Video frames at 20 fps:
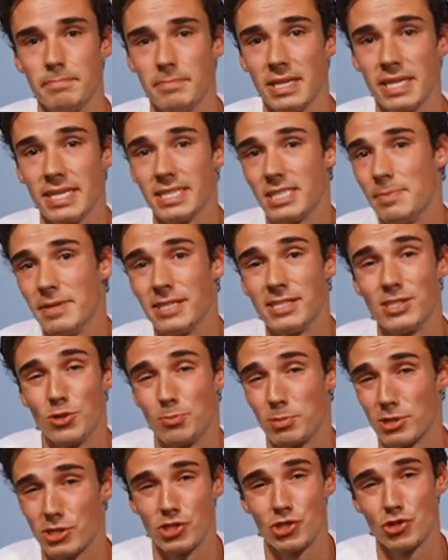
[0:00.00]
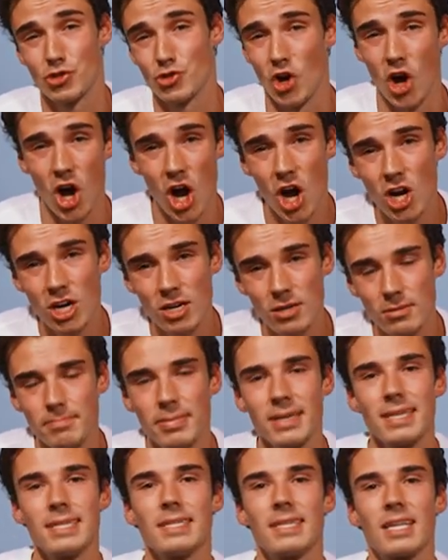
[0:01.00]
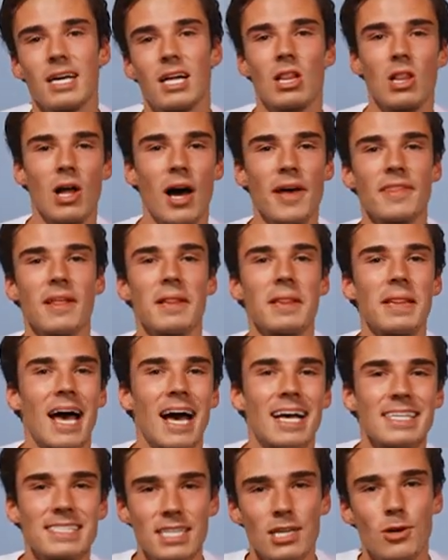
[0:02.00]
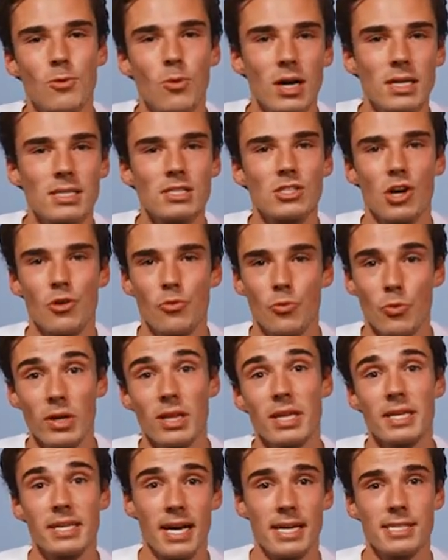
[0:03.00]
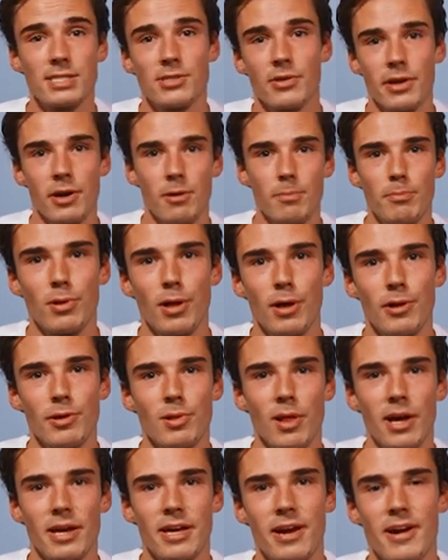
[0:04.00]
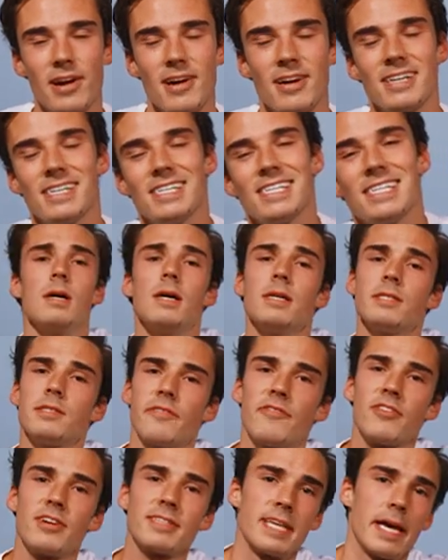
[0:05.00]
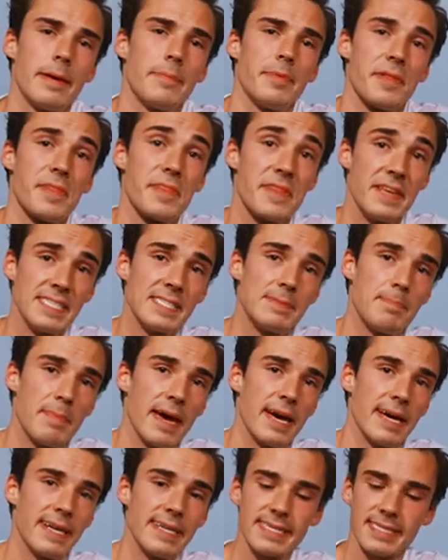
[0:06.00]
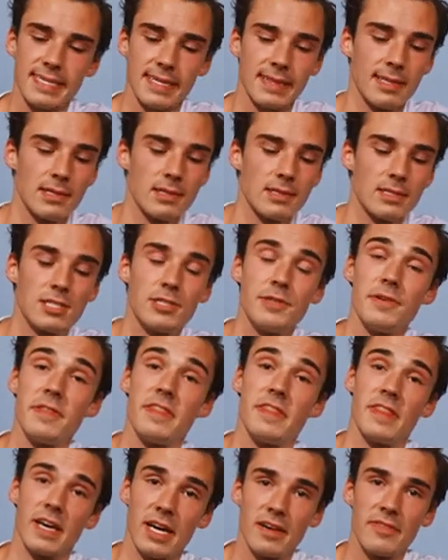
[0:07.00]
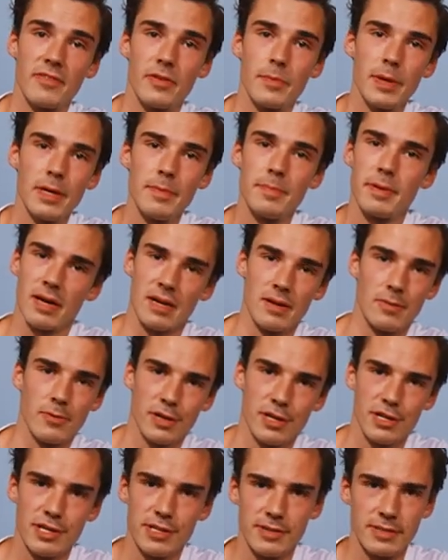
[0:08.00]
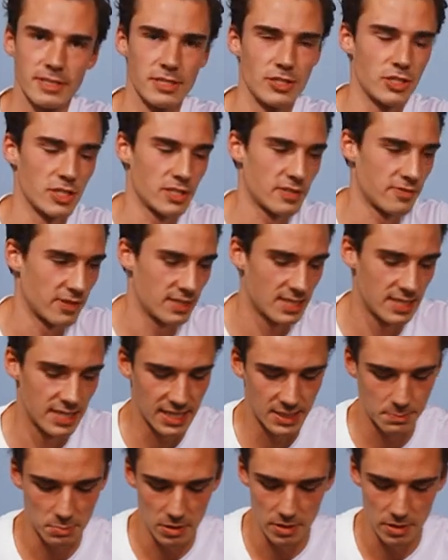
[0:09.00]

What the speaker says: need to be super strong, but the cloth elastic ones are really nice so they don't pull out your leg hair. So for example, this band is a little too thick for me, but we're gonna use it just for today's